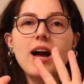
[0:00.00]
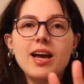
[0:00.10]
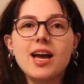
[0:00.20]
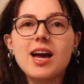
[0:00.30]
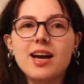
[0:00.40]

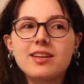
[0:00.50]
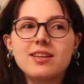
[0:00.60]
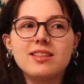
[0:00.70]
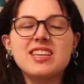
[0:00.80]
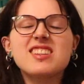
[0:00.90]
I had
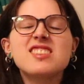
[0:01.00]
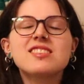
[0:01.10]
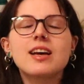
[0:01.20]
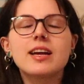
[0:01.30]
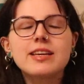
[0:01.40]
the
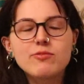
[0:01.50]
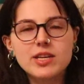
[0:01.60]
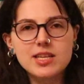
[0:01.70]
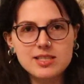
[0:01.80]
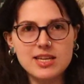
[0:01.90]
exciting
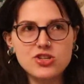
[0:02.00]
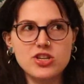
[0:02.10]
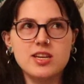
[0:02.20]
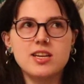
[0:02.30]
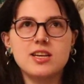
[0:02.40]

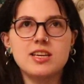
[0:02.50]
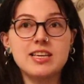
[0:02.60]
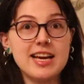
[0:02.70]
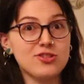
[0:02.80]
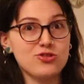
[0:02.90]
realization
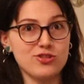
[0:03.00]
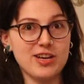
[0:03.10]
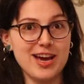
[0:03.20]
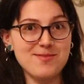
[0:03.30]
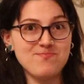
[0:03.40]

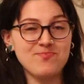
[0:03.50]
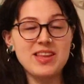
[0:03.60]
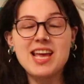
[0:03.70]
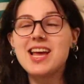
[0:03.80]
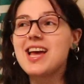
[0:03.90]
yesterday.
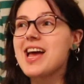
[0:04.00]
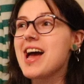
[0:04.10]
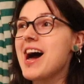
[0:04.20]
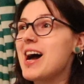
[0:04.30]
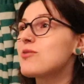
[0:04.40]

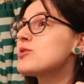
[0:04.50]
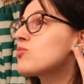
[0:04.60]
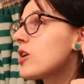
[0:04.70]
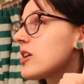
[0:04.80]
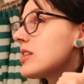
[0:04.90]
I
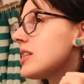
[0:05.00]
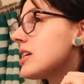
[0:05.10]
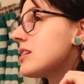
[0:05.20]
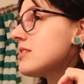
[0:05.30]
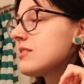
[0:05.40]
was wearing
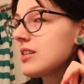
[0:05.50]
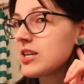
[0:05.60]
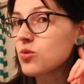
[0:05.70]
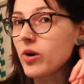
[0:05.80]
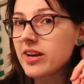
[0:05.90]
these
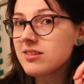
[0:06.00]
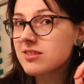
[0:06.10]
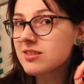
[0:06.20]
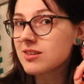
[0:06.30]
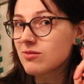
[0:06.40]
ear
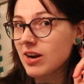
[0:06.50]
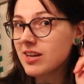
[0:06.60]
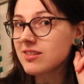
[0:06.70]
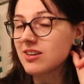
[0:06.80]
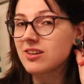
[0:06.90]
weights,
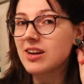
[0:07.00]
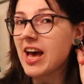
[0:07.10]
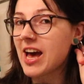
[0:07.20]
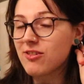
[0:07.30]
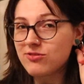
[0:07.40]
right? They're
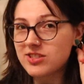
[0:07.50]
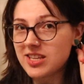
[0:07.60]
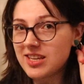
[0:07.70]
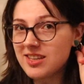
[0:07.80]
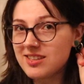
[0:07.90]

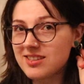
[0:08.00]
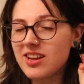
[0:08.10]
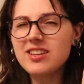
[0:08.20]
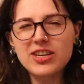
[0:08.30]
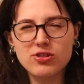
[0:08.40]
hefty,
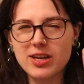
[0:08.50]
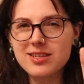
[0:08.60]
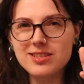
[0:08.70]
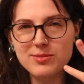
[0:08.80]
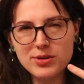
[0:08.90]
not like
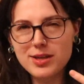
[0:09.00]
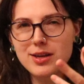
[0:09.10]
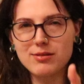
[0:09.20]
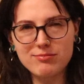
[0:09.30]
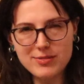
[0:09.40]
crazy, but you
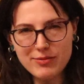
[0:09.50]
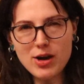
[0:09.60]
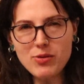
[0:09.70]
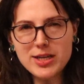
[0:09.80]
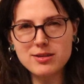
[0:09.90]
know, they've
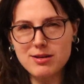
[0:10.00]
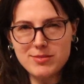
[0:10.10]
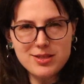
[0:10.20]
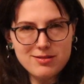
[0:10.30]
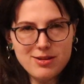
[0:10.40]
got weight to them.
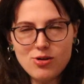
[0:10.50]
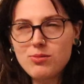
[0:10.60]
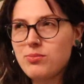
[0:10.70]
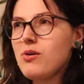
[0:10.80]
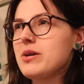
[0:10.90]
That's their
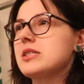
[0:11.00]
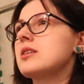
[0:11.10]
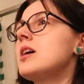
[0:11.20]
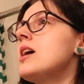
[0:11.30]
whole point.